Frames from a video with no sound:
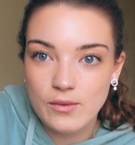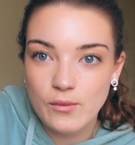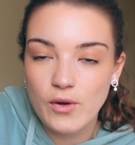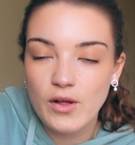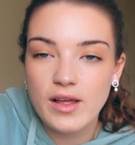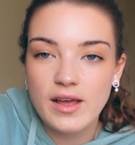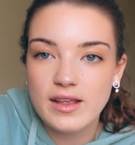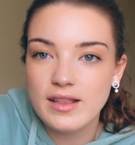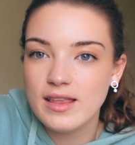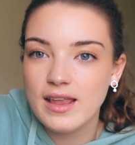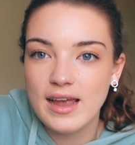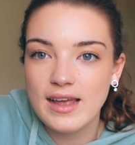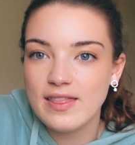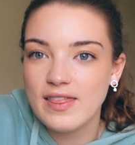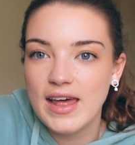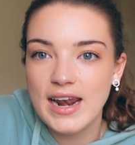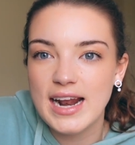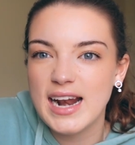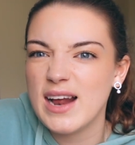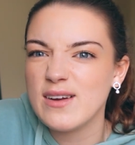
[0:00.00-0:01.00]
Well,
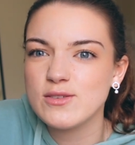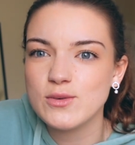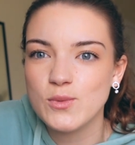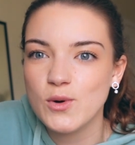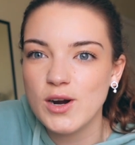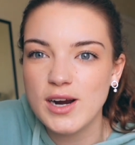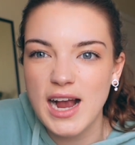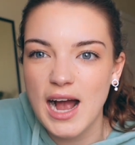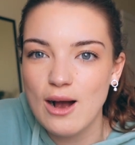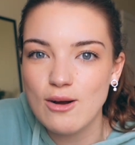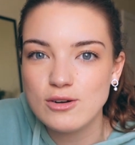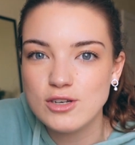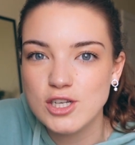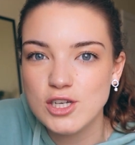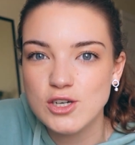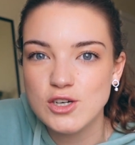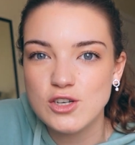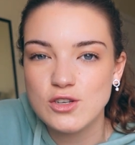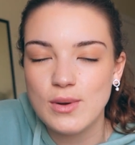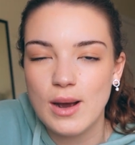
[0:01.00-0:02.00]
and then I have to work out
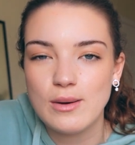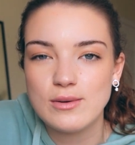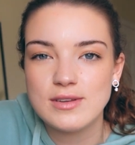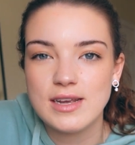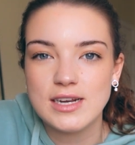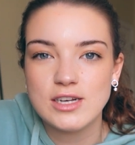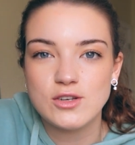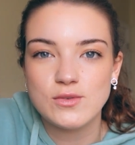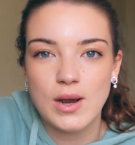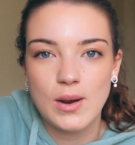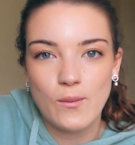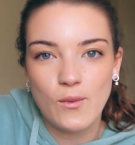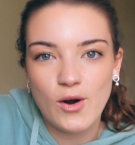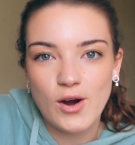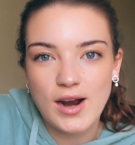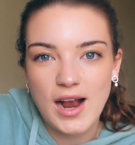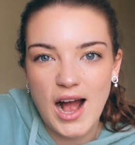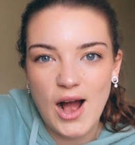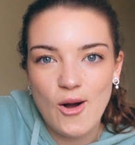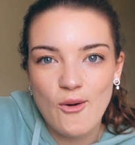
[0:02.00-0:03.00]
too. So I was like, do I
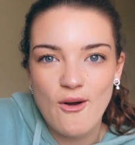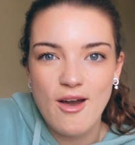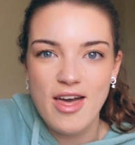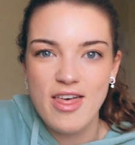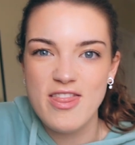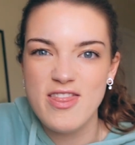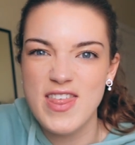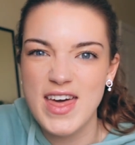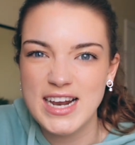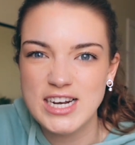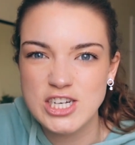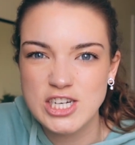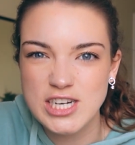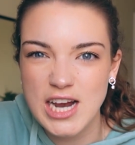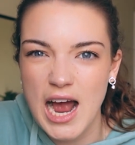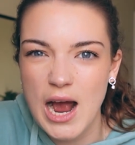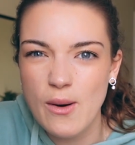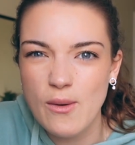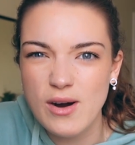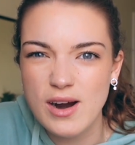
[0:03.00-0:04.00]
work out, then
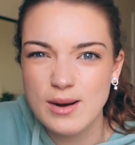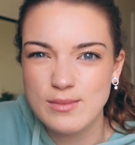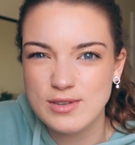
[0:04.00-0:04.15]
shower?